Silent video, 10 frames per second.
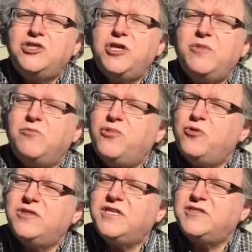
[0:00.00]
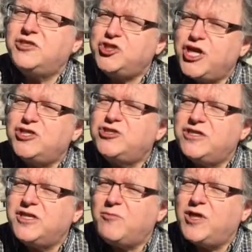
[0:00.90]
She had been pulled in to judge
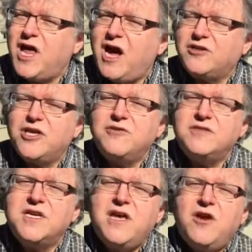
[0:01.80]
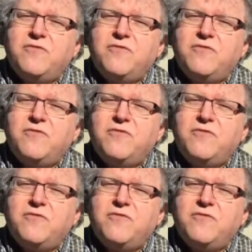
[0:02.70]
the double octos